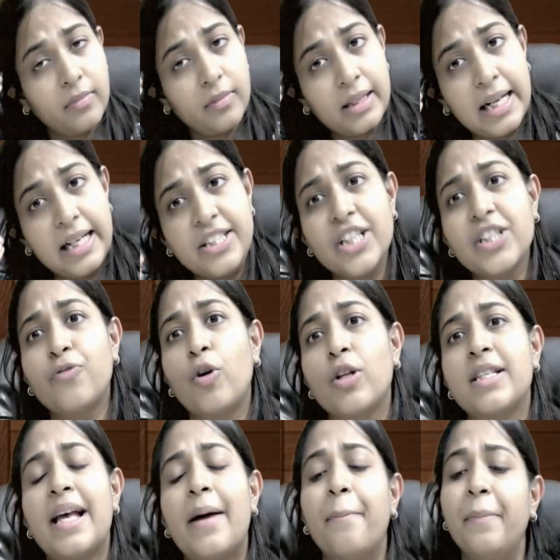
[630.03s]
Just
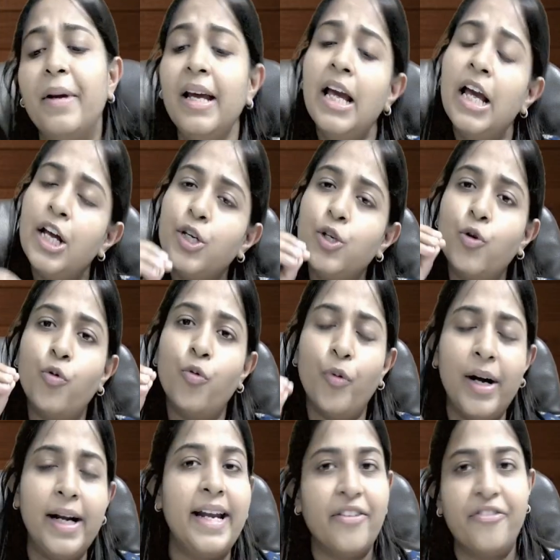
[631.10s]
WhatsApp me. You will
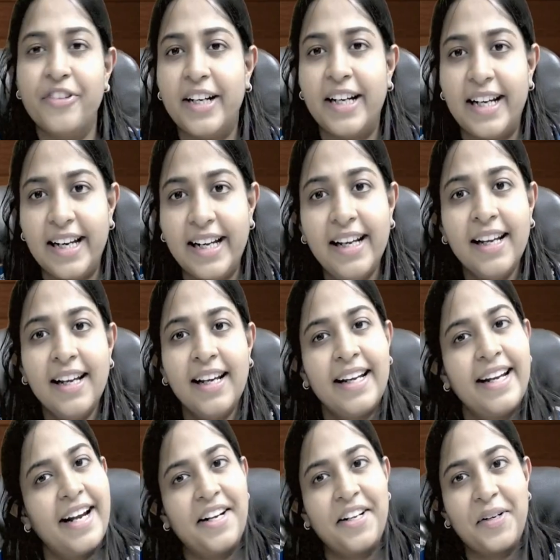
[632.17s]
definitely get a
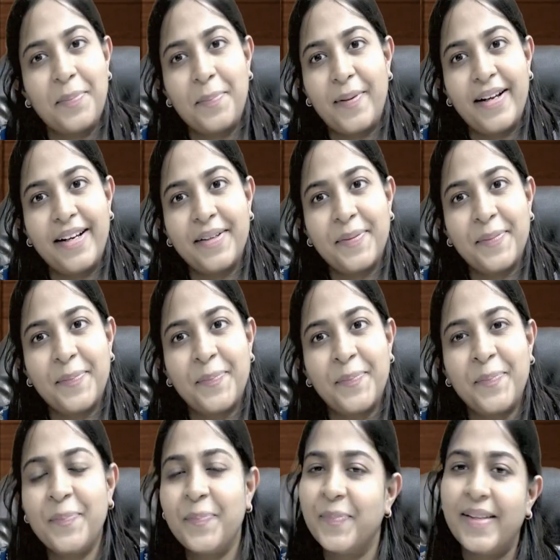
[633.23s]
reply.
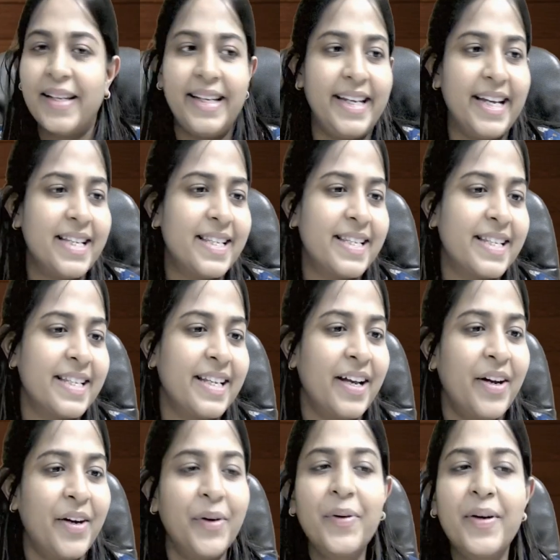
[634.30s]
Yes.
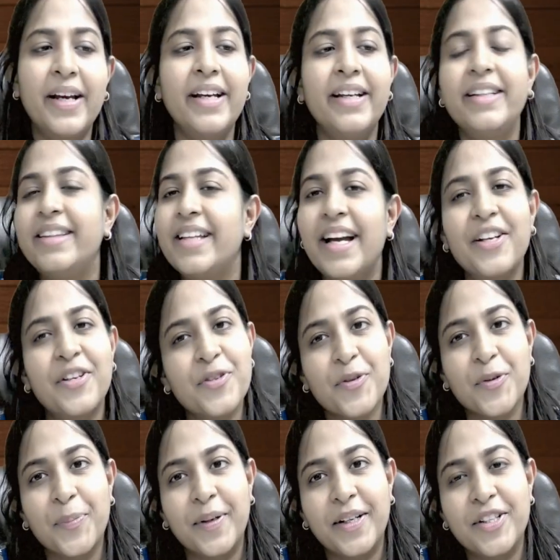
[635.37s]
Okay. Thank you so
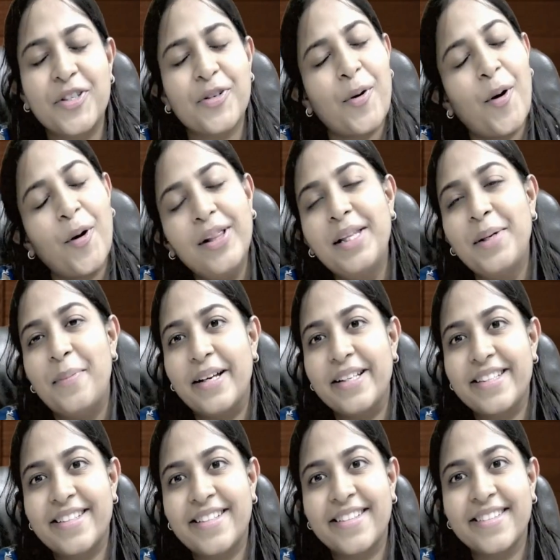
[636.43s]
much. All the best.